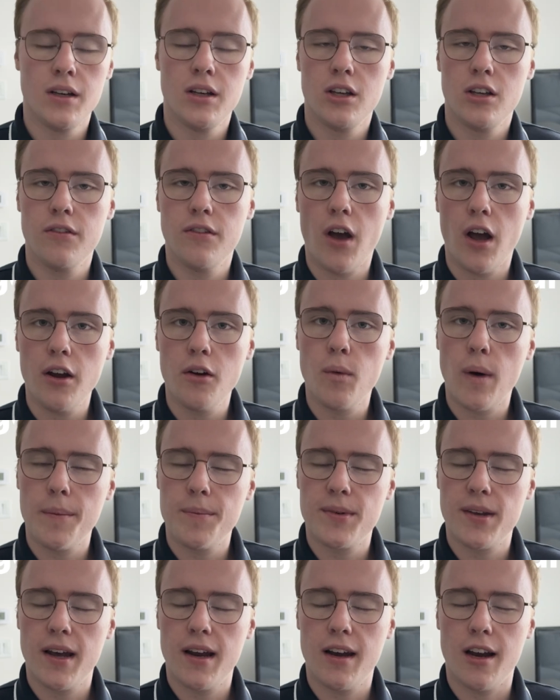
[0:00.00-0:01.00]
You've got your
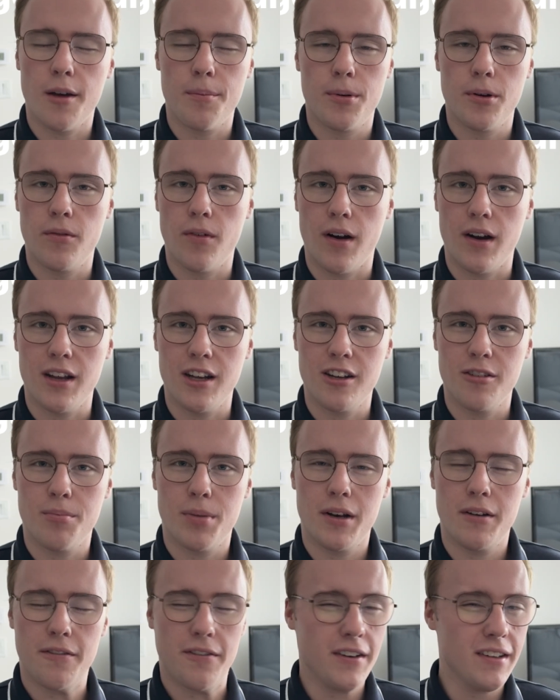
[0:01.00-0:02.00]
website up and running, but
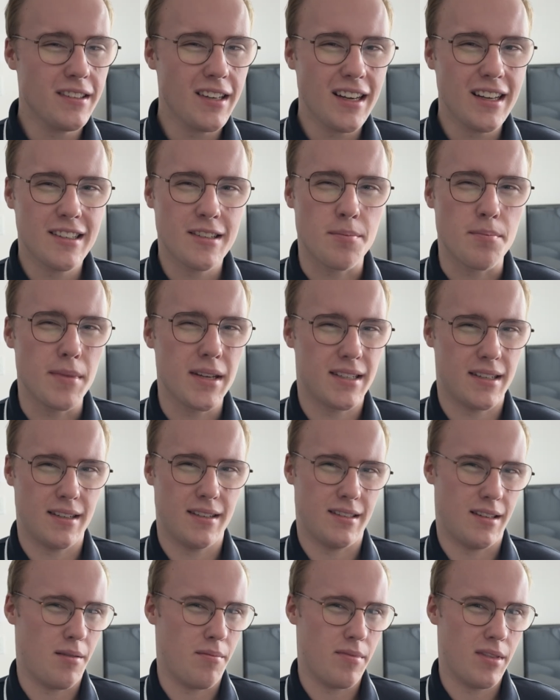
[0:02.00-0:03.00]
it feels like it's missing
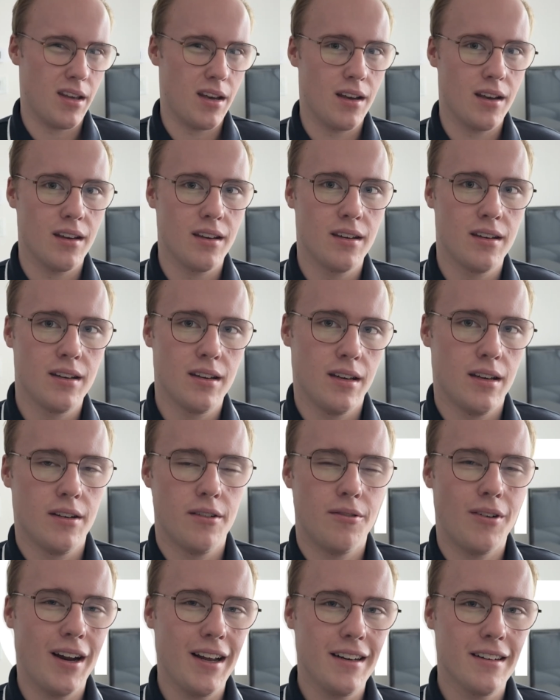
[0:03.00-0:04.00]
something,
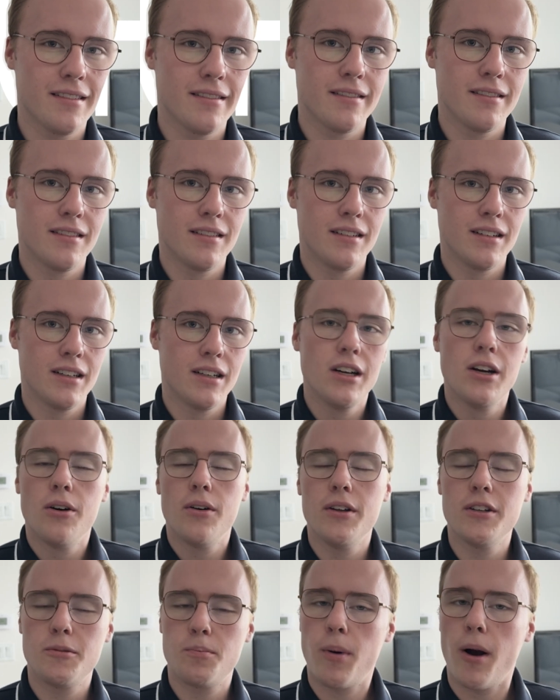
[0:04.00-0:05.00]
right? Well,
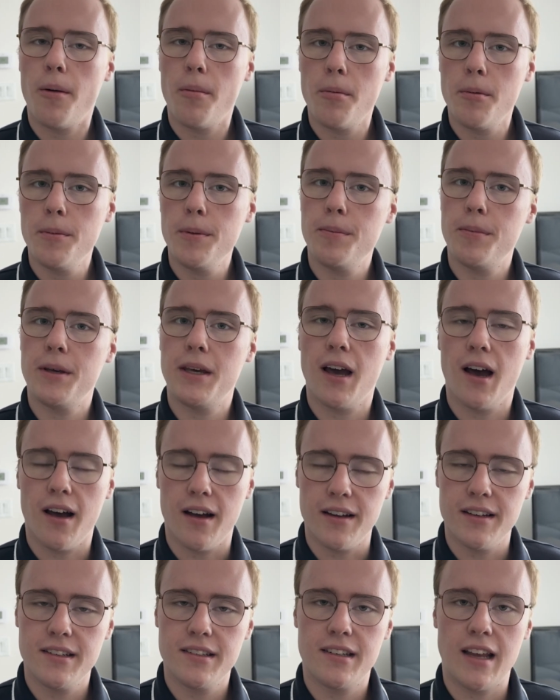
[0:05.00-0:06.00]
it's probably
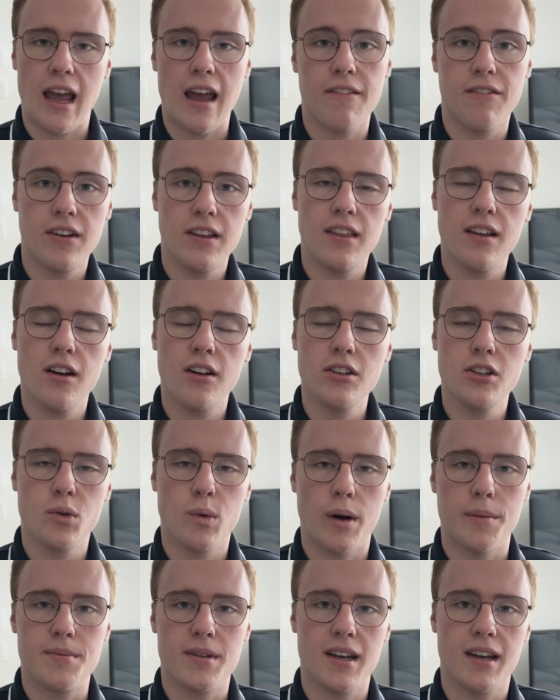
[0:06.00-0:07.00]
because everything on your
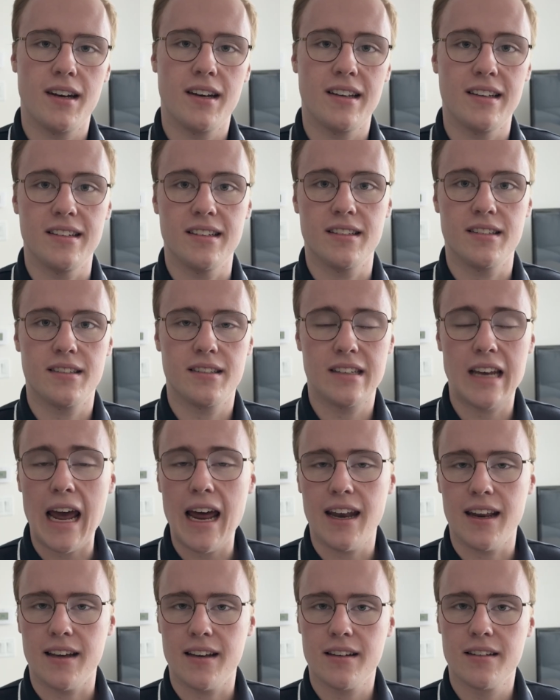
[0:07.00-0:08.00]
website is
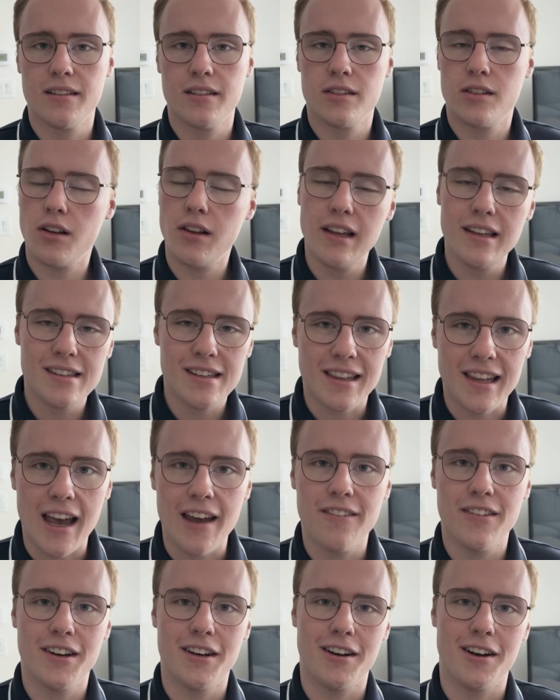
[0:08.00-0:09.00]
static. So let's
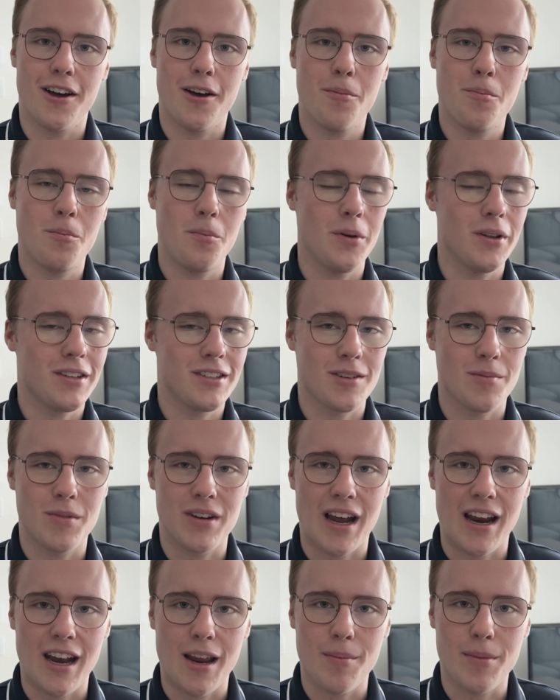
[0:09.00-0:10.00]
liven it up with some
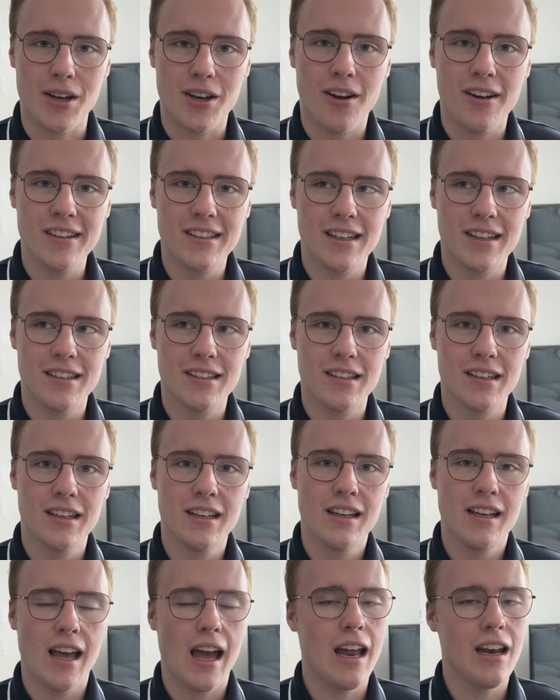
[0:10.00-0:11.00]
dynamic content
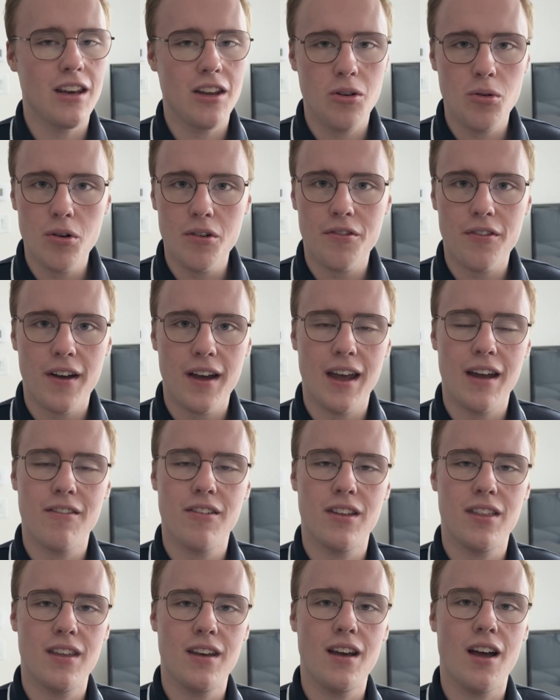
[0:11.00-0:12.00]
and unify
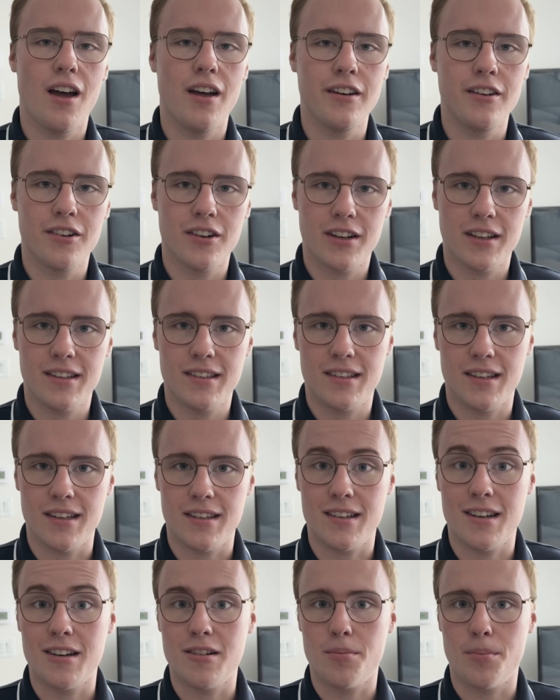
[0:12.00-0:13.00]
everything under a
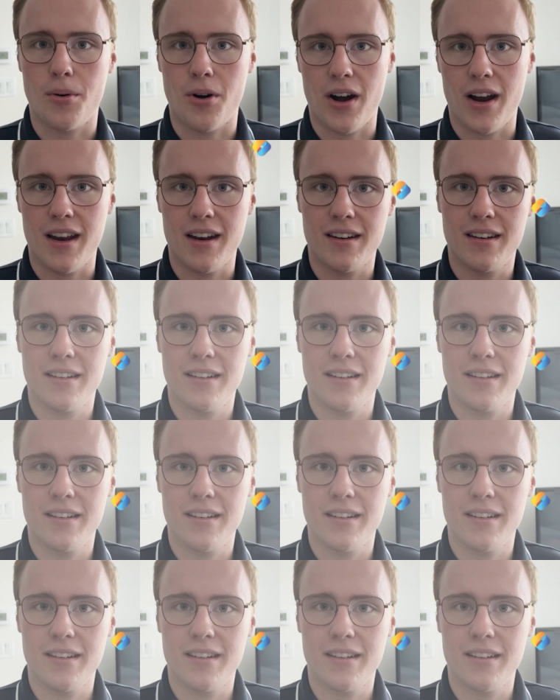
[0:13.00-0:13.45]
consistent brand.